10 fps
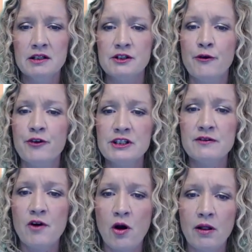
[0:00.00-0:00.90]
So
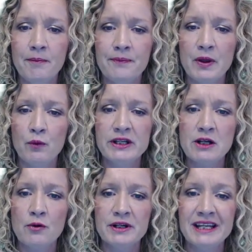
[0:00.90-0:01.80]
first of all, we
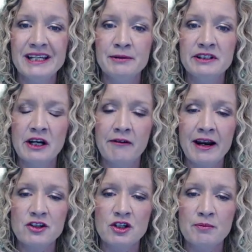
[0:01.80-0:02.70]
don't need
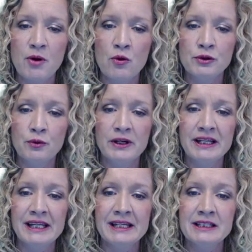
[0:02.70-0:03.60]
direction in both. We
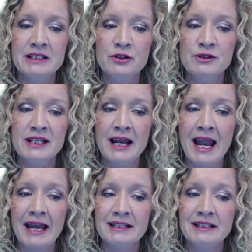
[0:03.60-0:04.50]
need to
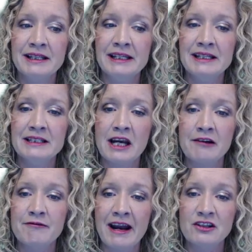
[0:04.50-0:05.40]
select the
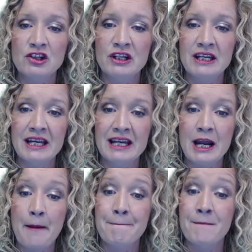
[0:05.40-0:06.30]
direction
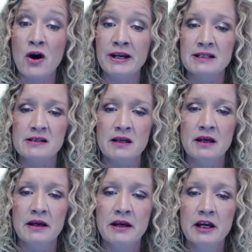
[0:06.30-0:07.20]
in minus.
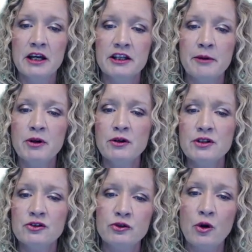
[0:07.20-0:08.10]
Then we're going
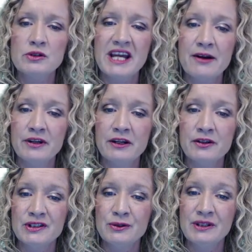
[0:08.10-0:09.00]
to scroll down
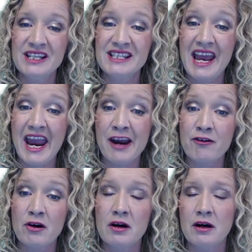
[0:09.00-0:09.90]
here to this
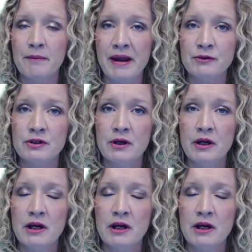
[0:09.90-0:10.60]
error amount.